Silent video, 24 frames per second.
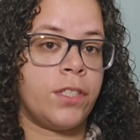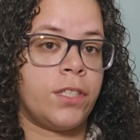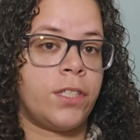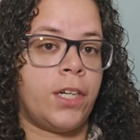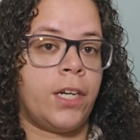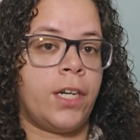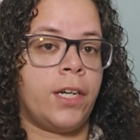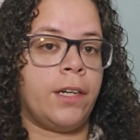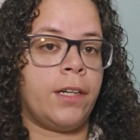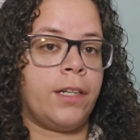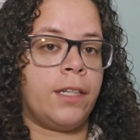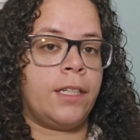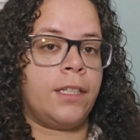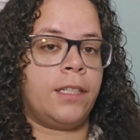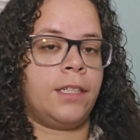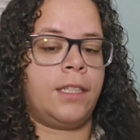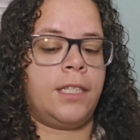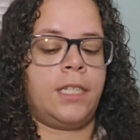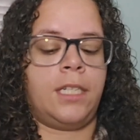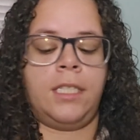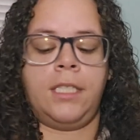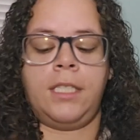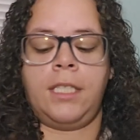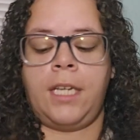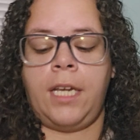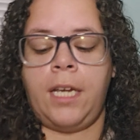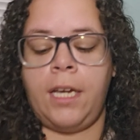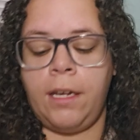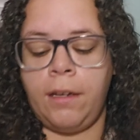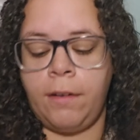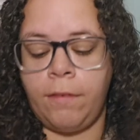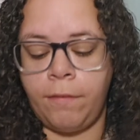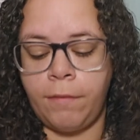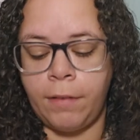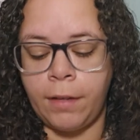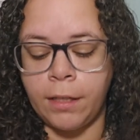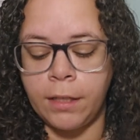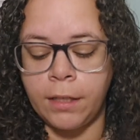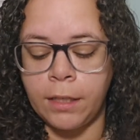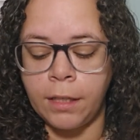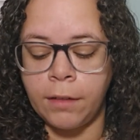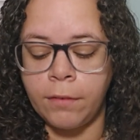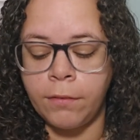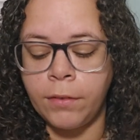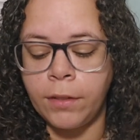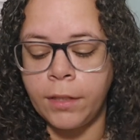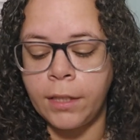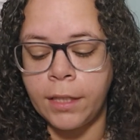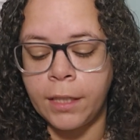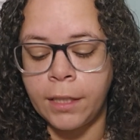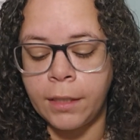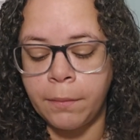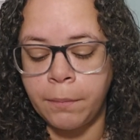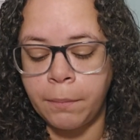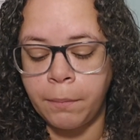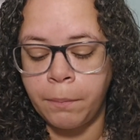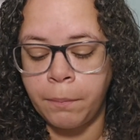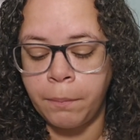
start because I fell in love with it.